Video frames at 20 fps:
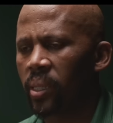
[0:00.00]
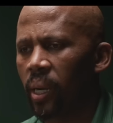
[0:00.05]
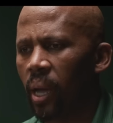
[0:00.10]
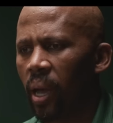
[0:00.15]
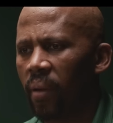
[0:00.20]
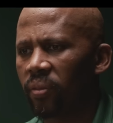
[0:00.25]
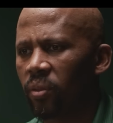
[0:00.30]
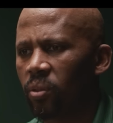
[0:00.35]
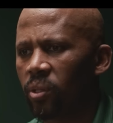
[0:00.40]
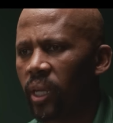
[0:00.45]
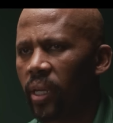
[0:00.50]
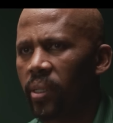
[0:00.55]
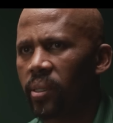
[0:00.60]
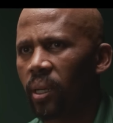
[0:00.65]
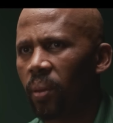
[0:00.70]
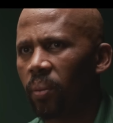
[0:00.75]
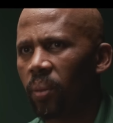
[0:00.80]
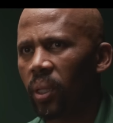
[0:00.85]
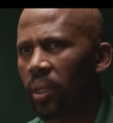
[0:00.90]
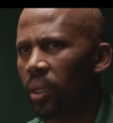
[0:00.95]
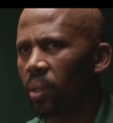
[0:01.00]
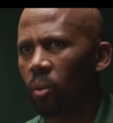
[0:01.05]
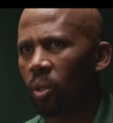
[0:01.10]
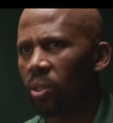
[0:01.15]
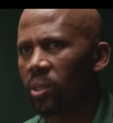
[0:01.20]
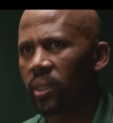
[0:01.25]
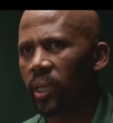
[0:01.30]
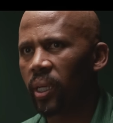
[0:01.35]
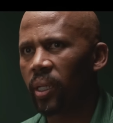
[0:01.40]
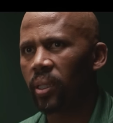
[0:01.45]
his story gave me
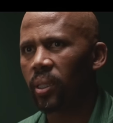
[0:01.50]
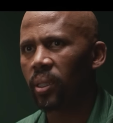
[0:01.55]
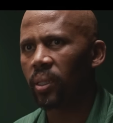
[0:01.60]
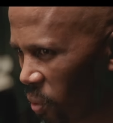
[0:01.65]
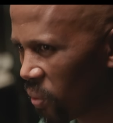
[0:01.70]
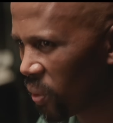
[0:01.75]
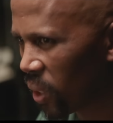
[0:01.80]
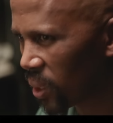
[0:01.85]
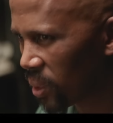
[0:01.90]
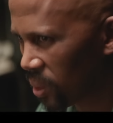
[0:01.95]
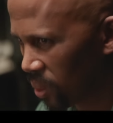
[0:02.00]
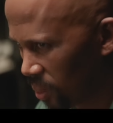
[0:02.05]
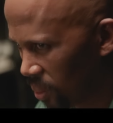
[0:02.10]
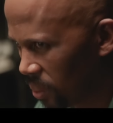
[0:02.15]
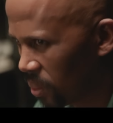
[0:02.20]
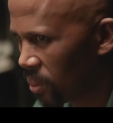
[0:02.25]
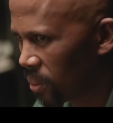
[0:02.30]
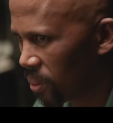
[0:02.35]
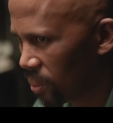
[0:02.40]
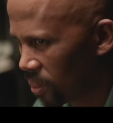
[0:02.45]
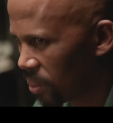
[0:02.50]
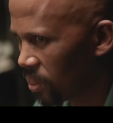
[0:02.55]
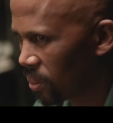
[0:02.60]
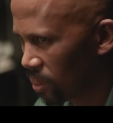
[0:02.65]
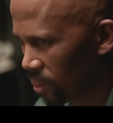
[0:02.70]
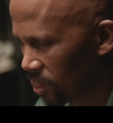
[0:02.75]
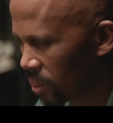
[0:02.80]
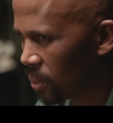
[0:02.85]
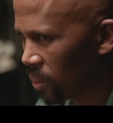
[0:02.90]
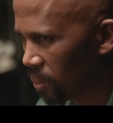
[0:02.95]
gave me goosebumps. So
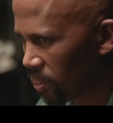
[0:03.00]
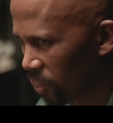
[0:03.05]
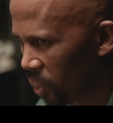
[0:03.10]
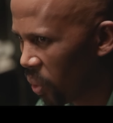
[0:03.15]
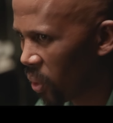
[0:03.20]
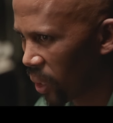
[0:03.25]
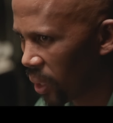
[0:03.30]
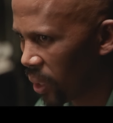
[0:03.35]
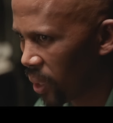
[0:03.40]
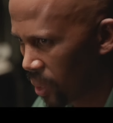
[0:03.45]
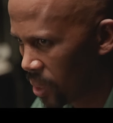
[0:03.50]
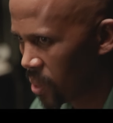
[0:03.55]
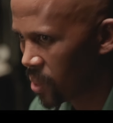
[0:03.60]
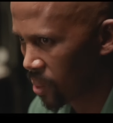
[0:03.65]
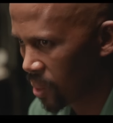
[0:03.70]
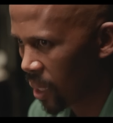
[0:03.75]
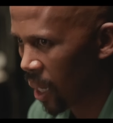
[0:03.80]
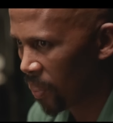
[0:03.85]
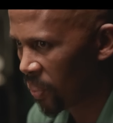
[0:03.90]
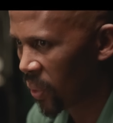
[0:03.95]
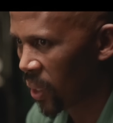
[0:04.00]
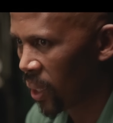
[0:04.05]
obviously, uh, you've got